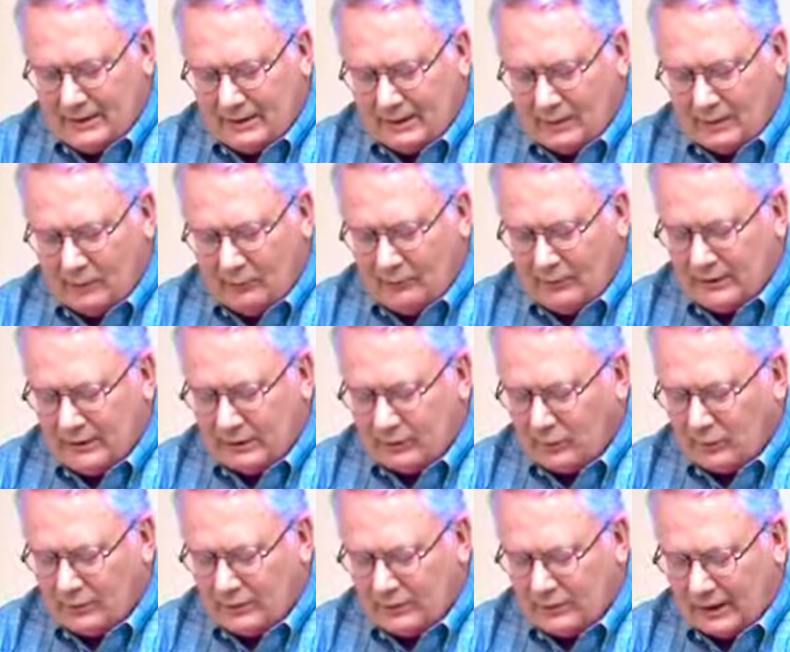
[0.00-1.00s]
the only
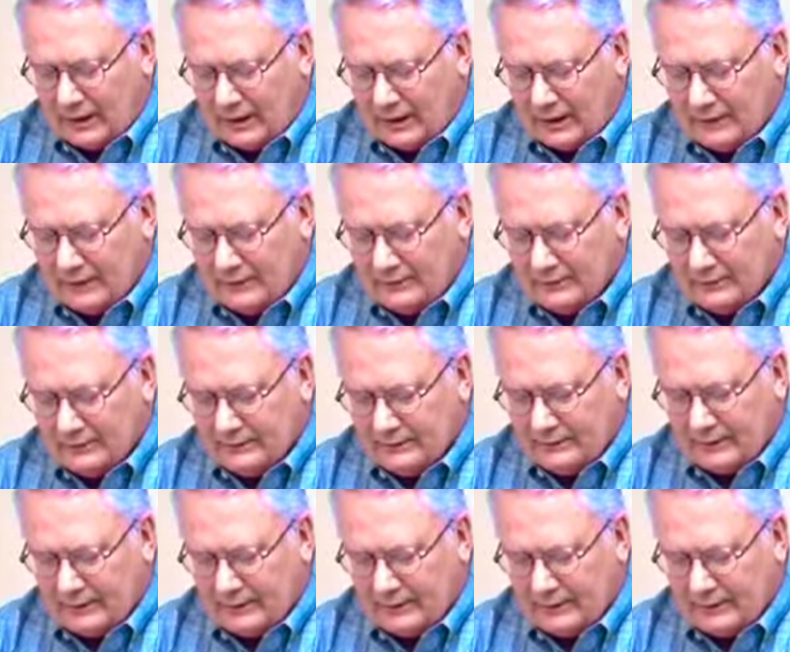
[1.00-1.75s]
Lord God